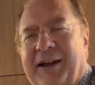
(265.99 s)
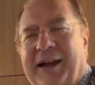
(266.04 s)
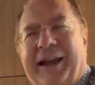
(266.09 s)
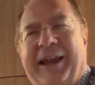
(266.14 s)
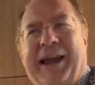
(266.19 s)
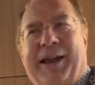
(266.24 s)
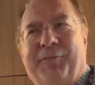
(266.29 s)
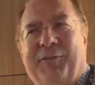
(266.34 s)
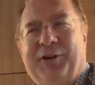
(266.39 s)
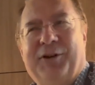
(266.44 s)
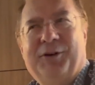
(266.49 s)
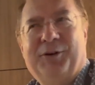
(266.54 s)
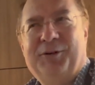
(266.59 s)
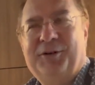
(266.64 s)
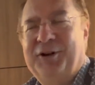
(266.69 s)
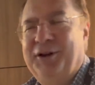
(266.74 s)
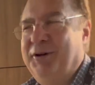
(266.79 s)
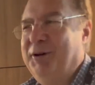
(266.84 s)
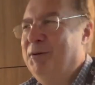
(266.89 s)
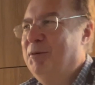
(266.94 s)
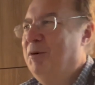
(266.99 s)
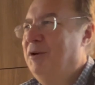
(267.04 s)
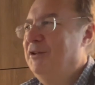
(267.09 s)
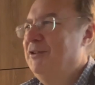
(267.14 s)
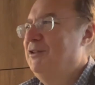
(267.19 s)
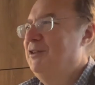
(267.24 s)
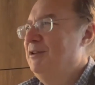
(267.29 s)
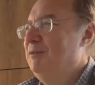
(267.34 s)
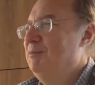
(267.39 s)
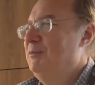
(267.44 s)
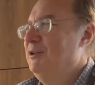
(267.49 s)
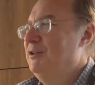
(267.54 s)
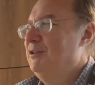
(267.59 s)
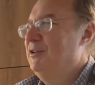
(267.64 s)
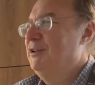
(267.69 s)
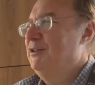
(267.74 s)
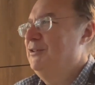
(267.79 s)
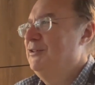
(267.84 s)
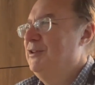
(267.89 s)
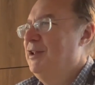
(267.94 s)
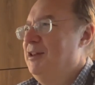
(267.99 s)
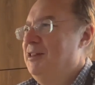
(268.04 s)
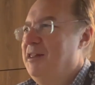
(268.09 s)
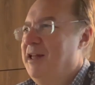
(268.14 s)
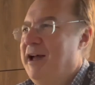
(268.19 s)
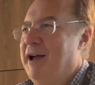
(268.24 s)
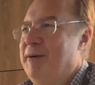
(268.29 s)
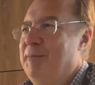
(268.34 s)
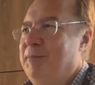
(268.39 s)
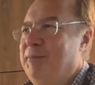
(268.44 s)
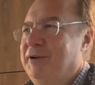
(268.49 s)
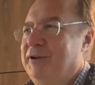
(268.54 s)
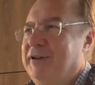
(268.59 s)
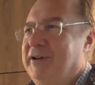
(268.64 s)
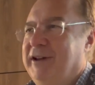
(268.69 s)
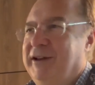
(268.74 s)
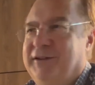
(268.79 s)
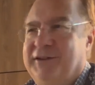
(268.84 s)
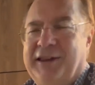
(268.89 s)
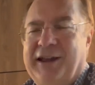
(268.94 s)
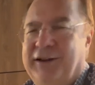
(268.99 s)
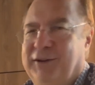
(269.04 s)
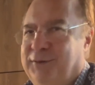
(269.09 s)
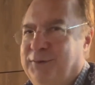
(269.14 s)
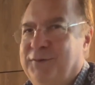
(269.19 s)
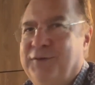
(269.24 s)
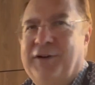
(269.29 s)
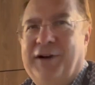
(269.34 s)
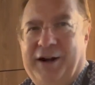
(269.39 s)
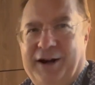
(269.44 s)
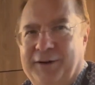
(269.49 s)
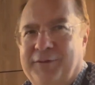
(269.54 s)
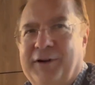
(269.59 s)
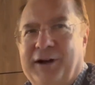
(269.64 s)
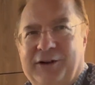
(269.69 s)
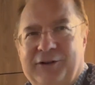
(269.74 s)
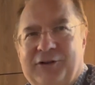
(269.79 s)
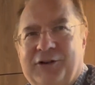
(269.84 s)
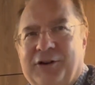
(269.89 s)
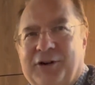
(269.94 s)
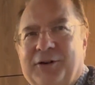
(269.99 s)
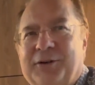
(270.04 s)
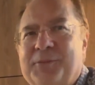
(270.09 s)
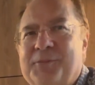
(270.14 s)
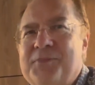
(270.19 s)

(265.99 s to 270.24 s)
I can't recall who it was that said that, but that's very, very true.